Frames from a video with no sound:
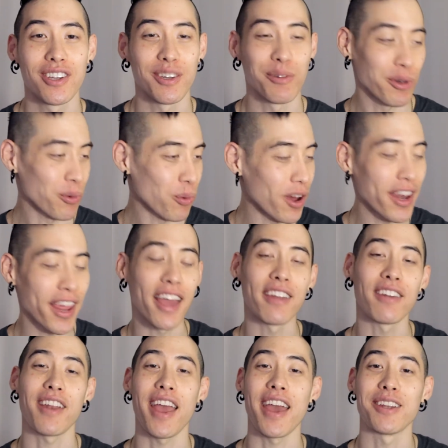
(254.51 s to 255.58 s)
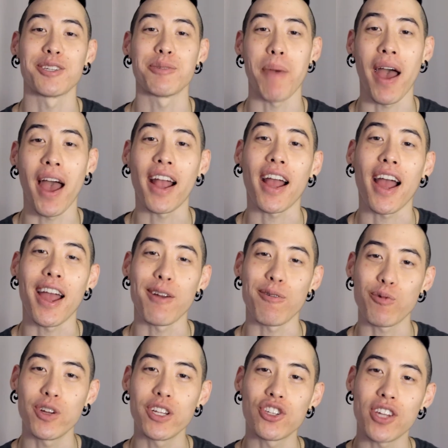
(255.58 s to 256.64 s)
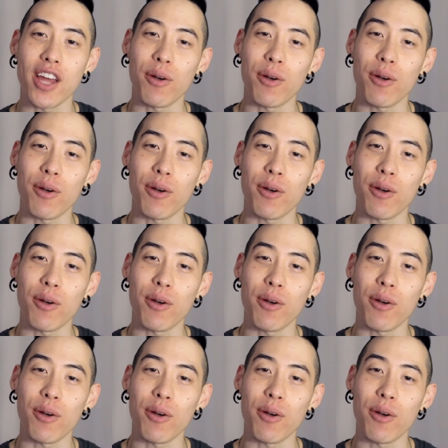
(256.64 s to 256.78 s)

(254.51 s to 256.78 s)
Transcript: and with one hand on Anna's back, I reached